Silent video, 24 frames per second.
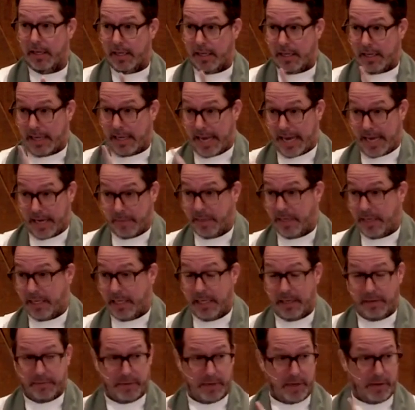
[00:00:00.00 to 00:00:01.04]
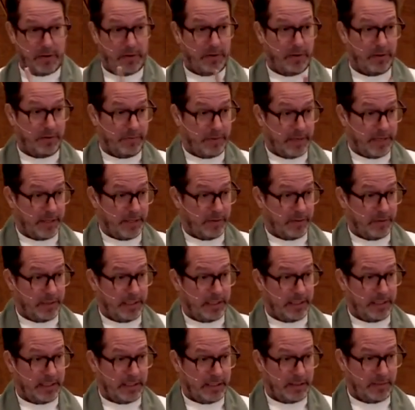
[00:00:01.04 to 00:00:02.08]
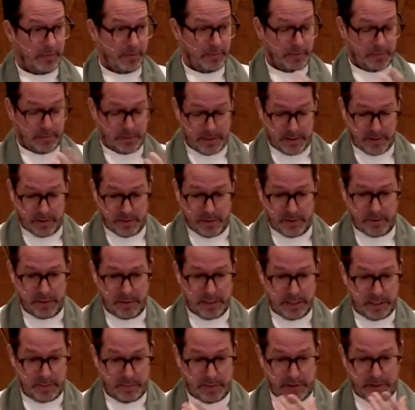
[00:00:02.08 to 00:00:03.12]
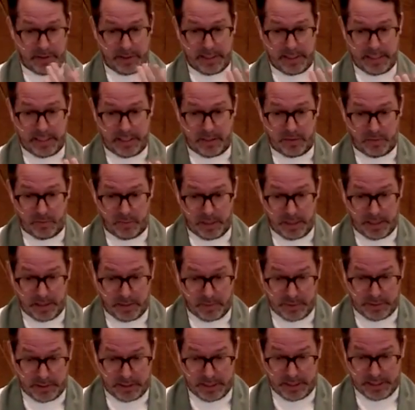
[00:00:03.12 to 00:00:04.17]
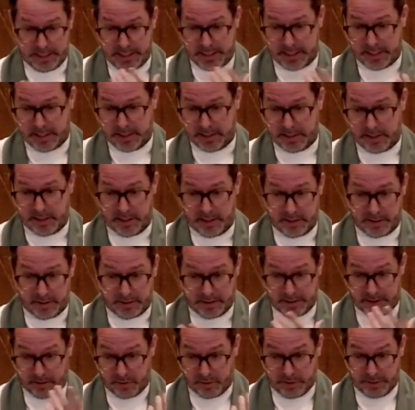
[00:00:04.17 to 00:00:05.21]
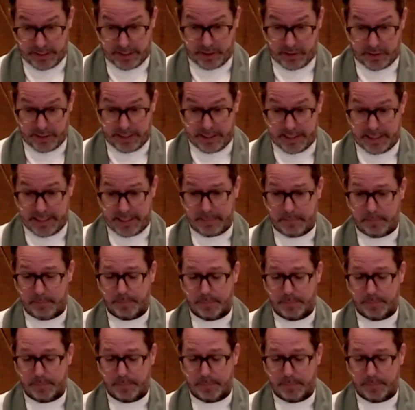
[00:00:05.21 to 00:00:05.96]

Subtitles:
Adam and Eve know who the Father is. Know who the Spirit is, walk with Jesus in the garden, the Holy Trinity.